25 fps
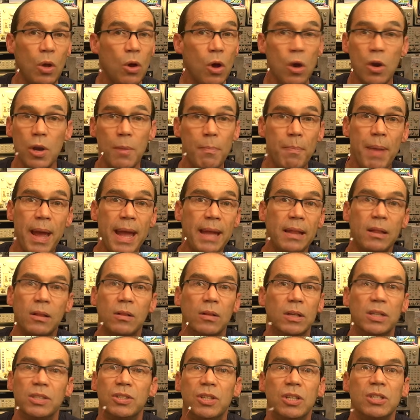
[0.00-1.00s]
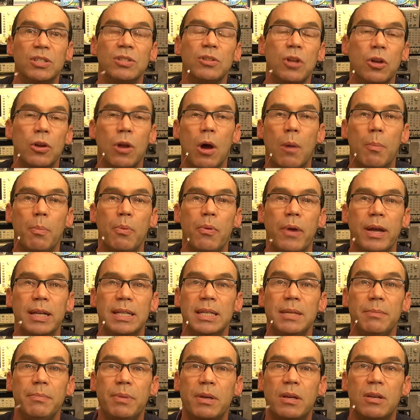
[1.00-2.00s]
on a panel is just not
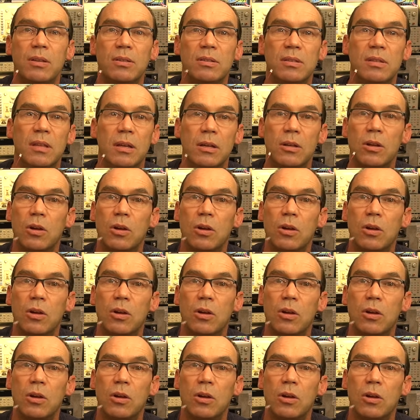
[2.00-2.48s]
operating because the